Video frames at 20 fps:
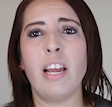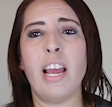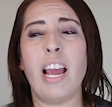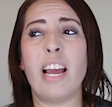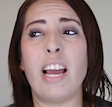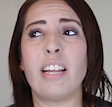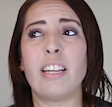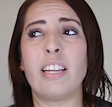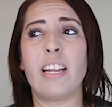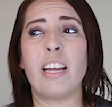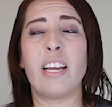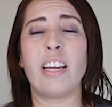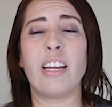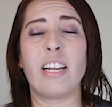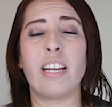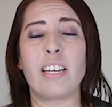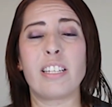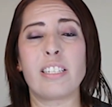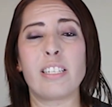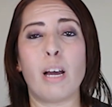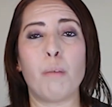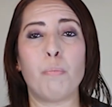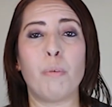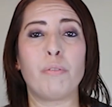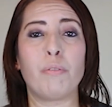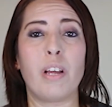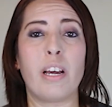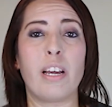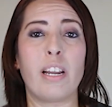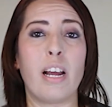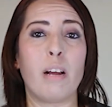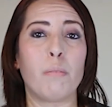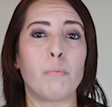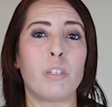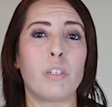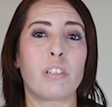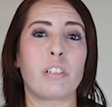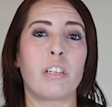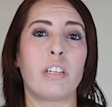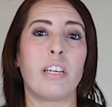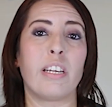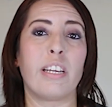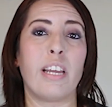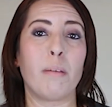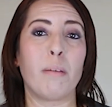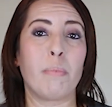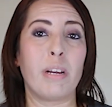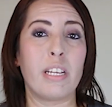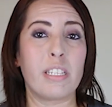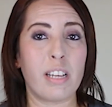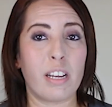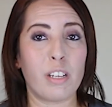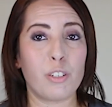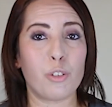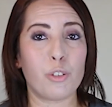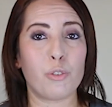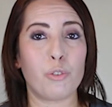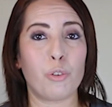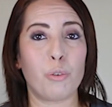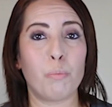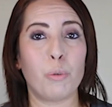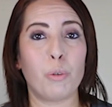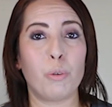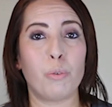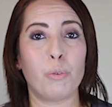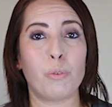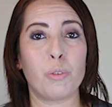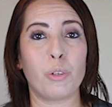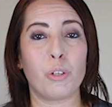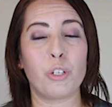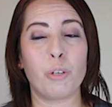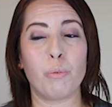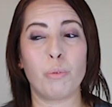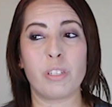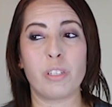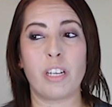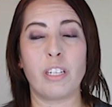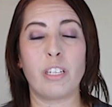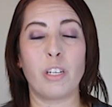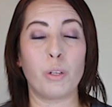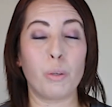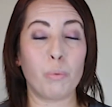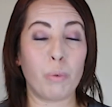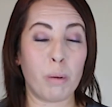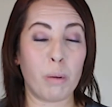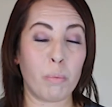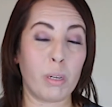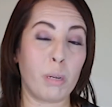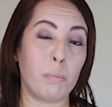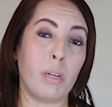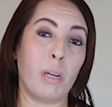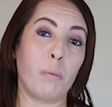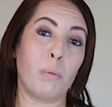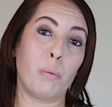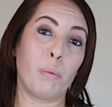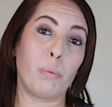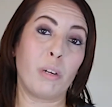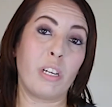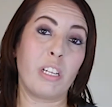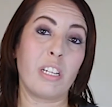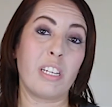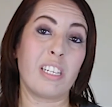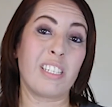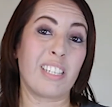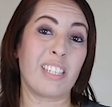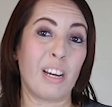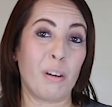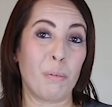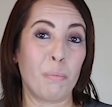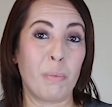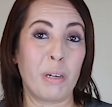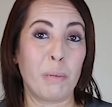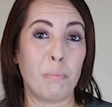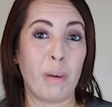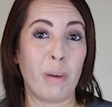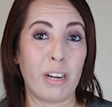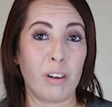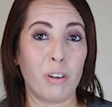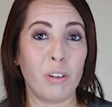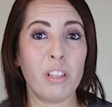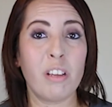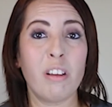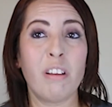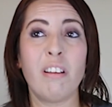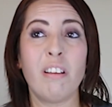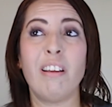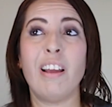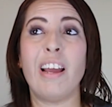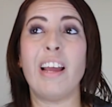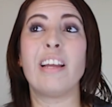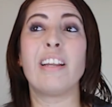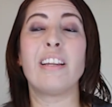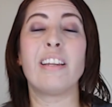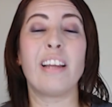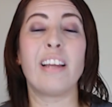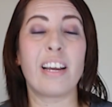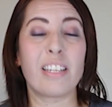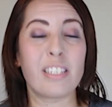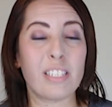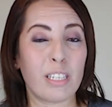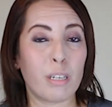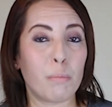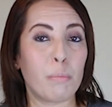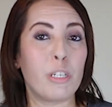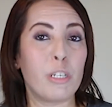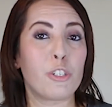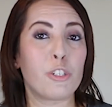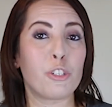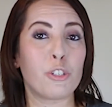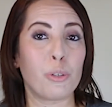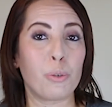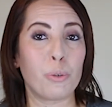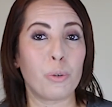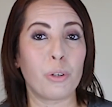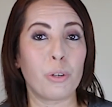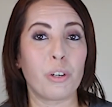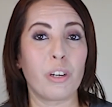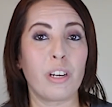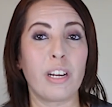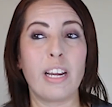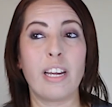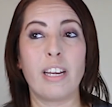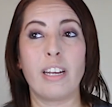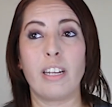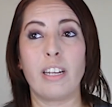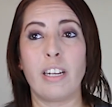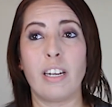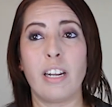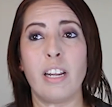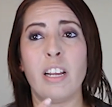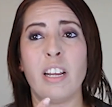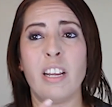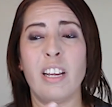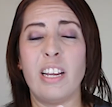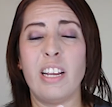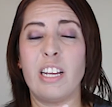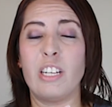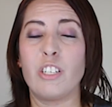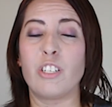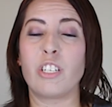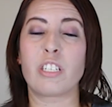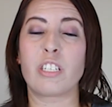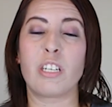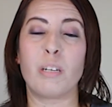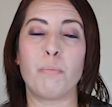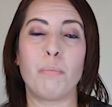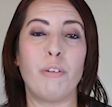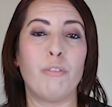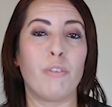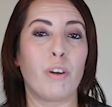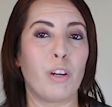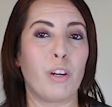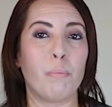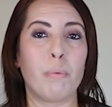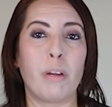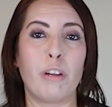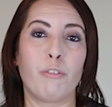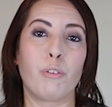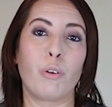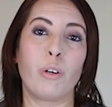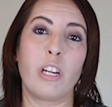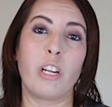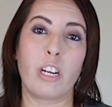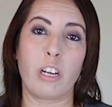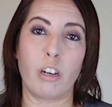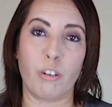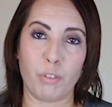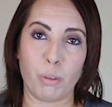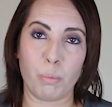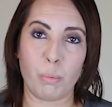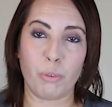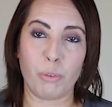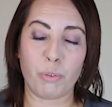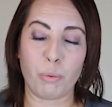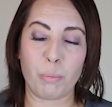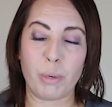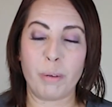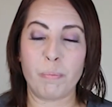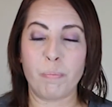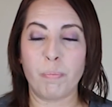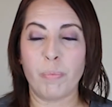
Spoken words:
And then on top of that, I'm just going to get my tonsils removed. So she was like, the only way I'm going to be able to breathe is out my mouth. And that's going to be sore, and it's just going to be very painful and uncomfortable for me.